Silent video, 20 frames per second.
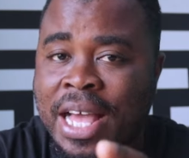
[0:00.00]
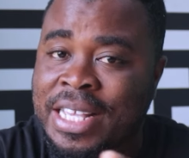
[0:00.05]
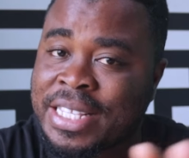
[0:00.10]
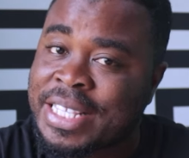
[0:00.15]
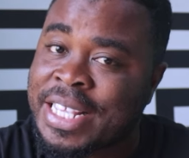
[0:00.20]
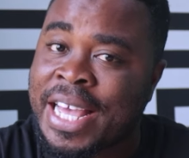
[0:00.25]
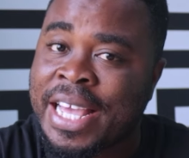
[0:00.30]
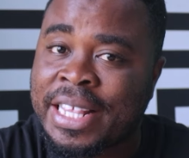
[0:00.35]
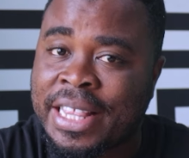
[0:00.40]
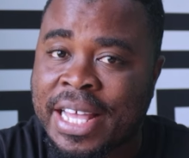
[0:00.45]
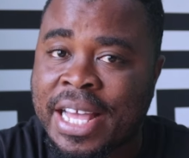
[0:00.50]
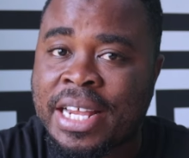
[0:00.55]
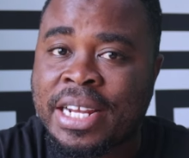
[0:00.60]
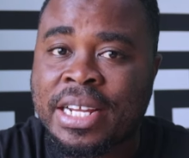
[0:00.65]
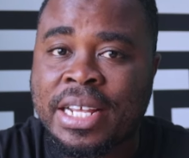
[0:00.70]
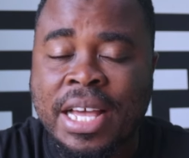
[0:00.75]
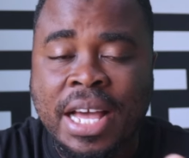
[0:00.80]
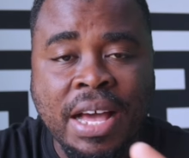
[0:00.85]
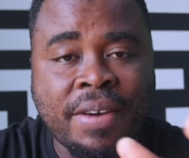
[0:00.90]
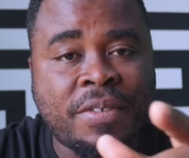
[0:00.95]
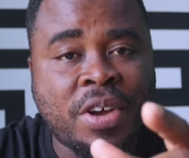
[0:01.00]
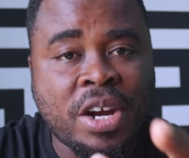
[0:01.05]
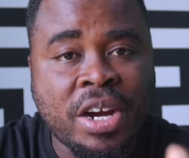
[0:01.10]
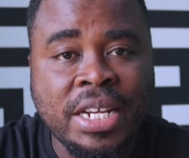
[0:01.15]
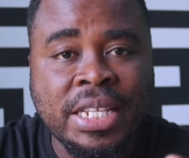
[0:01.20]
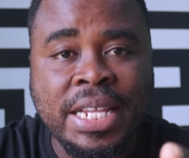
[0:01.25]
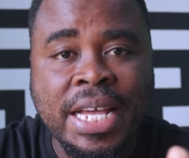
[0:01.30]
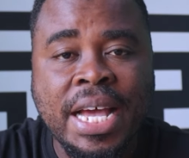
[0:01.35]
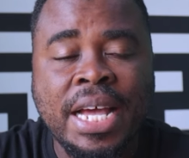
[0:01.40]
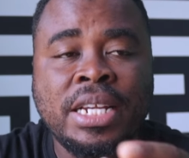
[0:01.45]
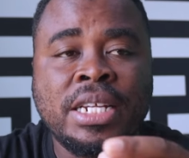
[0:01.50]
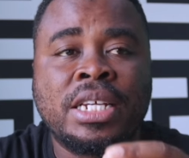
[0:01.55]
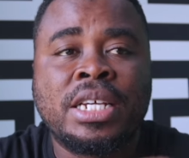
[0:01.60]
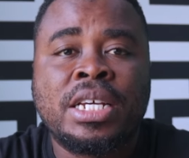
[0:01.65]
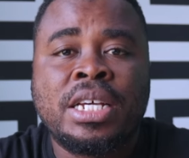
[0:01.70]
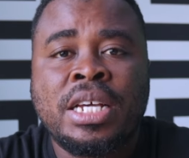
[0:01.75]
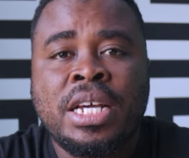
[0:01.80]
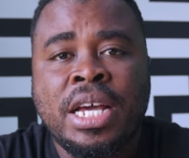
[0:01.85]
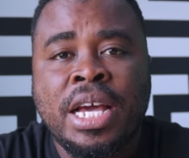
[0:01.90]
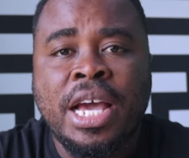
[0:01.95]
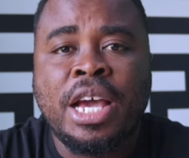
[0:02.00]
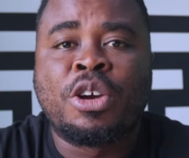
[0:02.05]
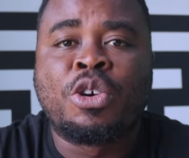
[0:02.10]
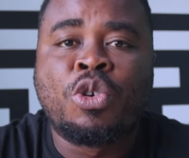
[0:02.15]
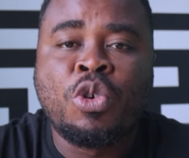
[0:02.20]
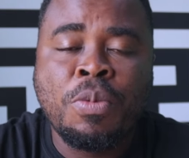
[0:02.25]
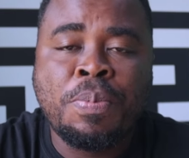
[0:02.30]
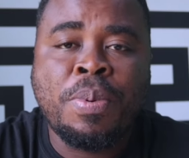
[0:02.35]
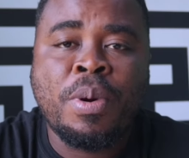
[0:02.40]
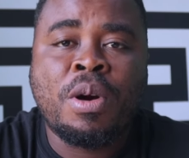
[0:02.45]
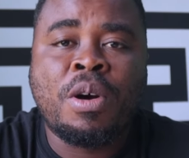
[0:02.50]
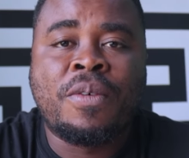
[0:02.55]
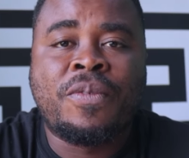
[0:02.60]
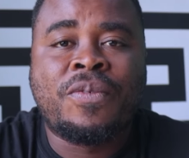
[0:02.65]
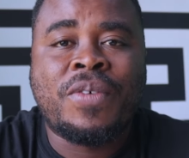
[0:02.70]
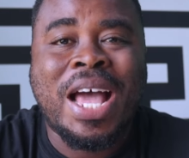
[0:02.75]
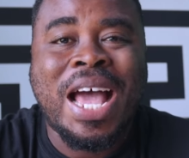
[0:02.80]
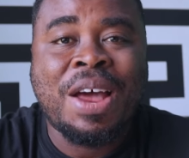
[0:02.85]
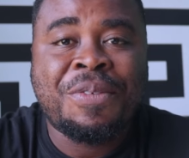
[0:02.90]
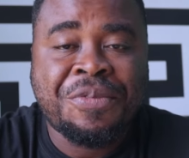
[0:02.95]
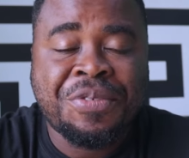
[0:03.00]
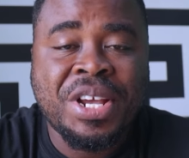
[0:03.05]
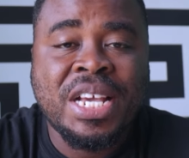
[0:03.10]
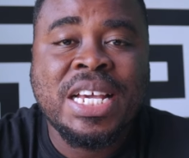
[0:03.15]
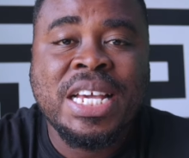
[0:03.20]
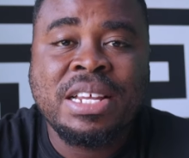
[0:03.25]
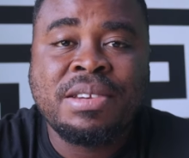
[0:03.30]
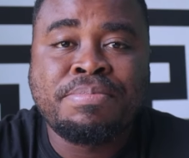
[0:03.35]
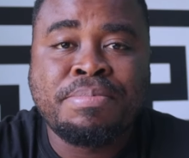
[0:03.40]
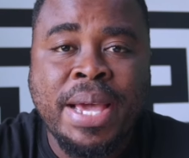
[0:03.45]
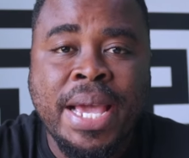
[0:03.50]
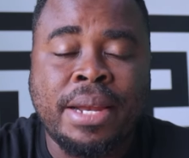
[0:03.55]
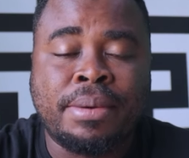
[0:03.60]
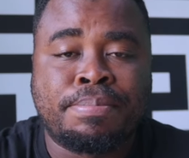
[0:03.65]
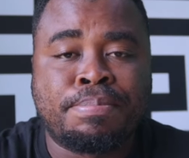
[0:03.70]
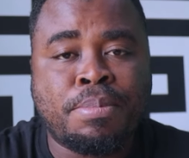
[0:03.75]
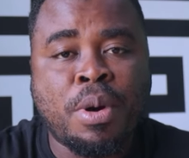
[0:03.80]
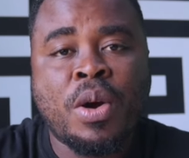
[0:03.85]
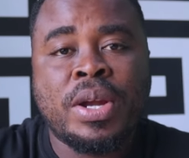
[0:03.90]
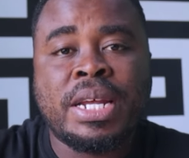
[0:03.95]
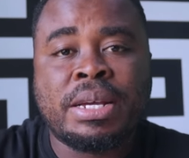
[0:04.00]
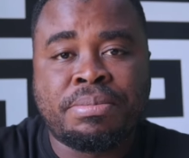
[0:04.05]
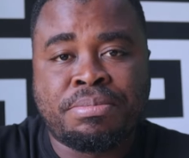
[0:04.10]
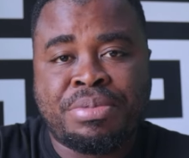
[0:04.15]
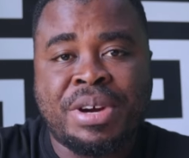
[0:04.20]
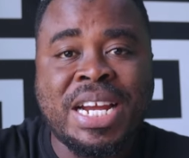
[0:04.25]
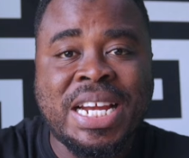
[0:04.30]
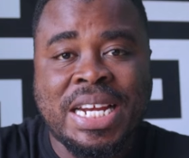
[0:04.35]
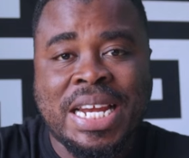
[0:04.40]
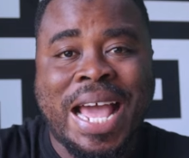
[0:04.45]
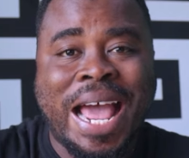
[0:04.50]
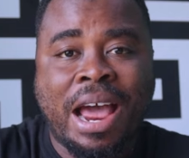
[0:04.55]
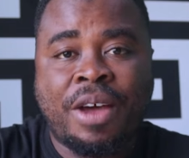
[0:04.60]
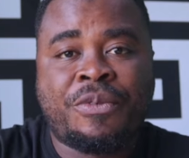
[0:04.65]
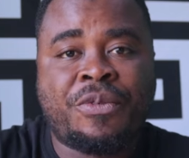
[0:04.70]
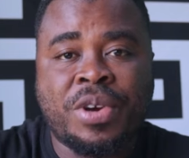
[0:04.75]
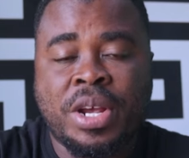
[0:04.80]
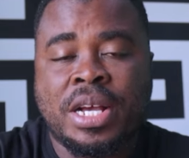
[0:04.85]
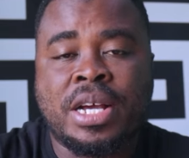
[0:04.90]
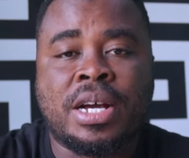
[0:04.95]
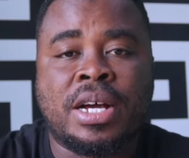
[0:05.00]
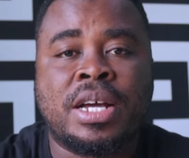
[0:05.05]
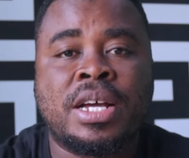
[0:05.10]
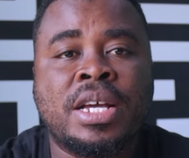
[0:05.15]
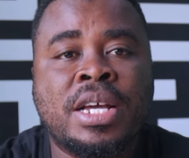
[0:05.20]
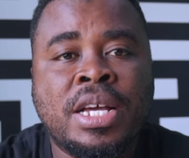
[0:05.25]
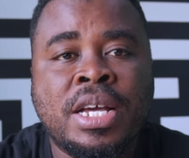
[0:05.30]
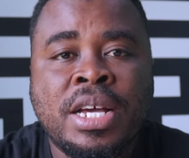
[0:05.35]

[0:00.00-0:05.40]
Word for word: Aside that, I've heard that a group of African men born and bred in Africa